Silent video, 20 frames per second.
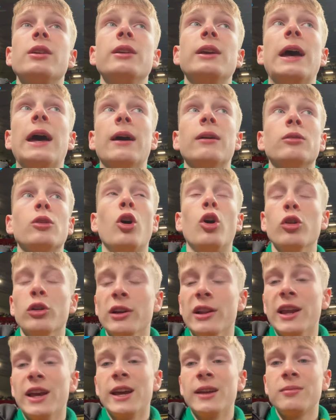yeah,
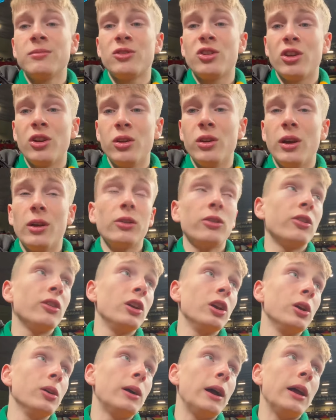currently 2-0 to
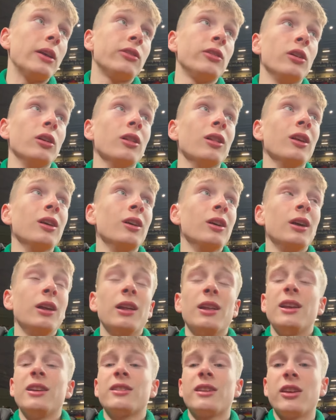Newcastle.
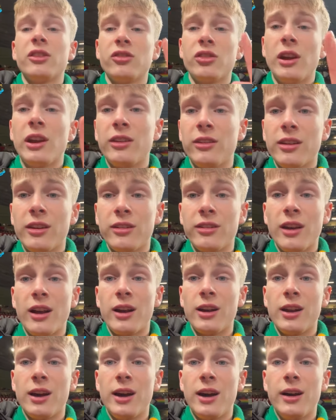Let's get straight into the
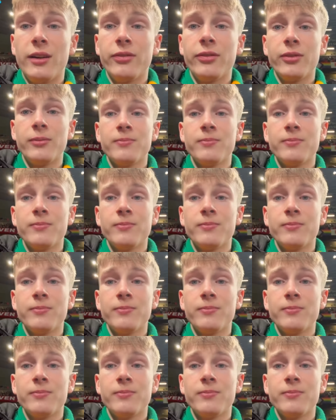second half.